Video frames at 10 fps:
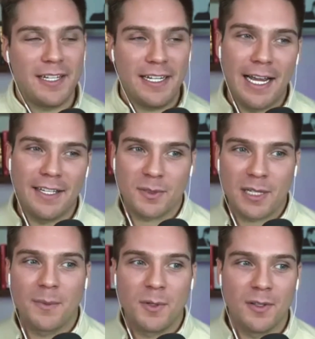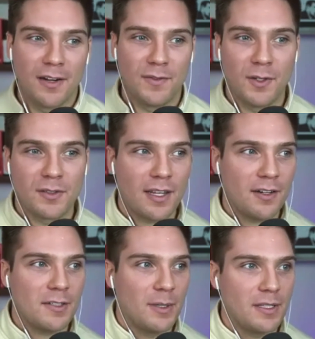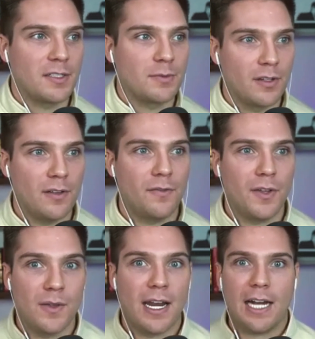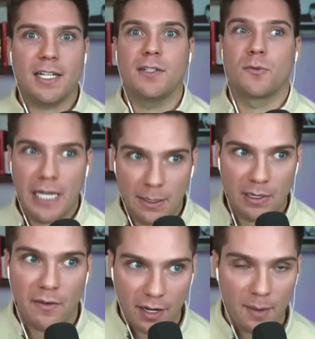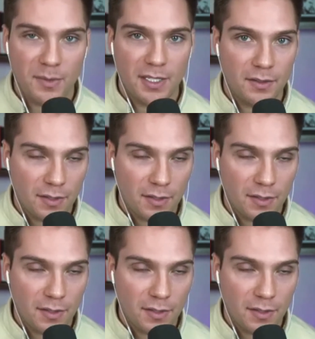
And I subscribe to a lot of newsletters, but this is one of the few that I actually read whenever it comes in.